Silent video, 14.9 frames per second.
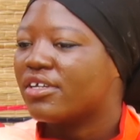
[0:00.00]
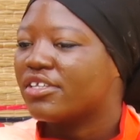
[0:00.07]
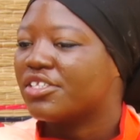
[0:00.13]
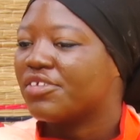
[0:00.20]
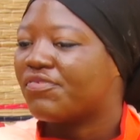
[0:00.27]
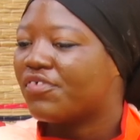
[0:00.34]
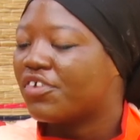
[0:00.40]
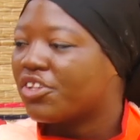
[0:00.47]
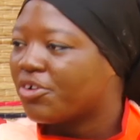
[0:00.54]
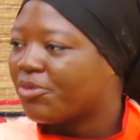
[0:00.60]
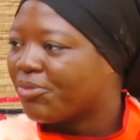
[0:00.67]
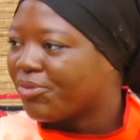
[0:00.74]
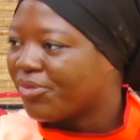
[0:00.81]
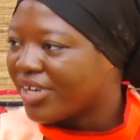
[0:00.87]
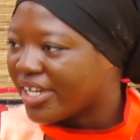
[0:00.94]

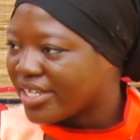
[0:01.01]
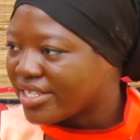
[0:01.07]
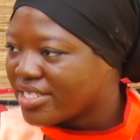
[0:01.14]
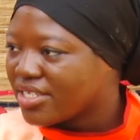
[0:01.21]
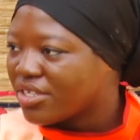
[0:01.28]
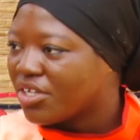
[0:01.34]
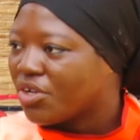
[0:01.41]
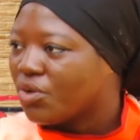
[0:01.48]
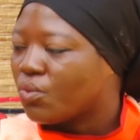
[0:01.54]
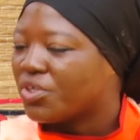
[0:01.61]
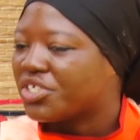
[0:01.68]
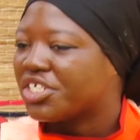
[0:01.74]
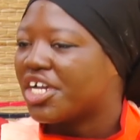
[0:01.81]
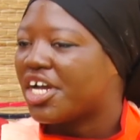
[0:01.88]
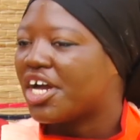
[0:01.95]
development, we
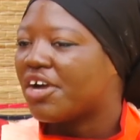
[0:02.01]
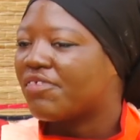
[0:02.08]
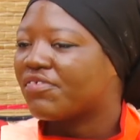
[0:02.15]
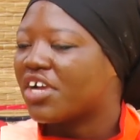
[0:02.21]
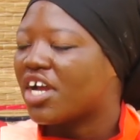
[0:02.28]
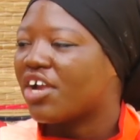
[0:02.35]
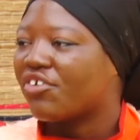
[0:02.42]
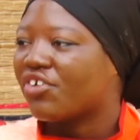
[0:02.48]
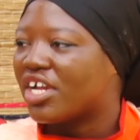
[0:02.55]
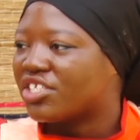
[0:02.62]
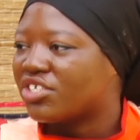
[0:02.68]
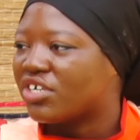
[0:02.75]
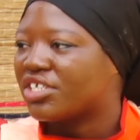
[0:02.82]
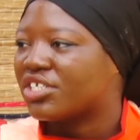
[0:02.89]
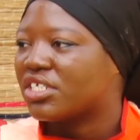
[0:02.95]
should have career
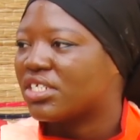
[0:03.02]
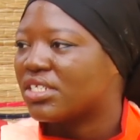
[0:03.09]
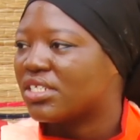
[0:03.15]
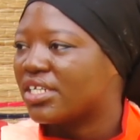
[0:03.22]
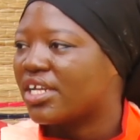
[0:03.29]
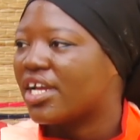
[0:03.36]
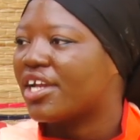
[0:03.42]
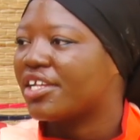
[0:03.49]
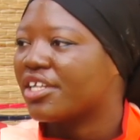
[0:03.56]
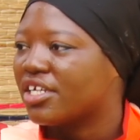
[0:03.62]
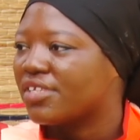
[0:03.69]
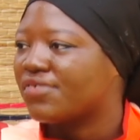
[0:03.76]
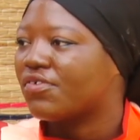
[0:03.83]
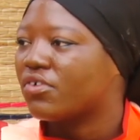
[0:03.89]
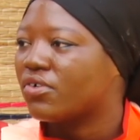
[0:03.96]
transitioning
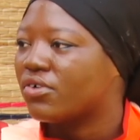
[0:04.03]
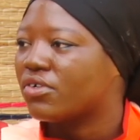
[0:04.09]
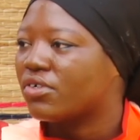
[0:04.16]
guidance for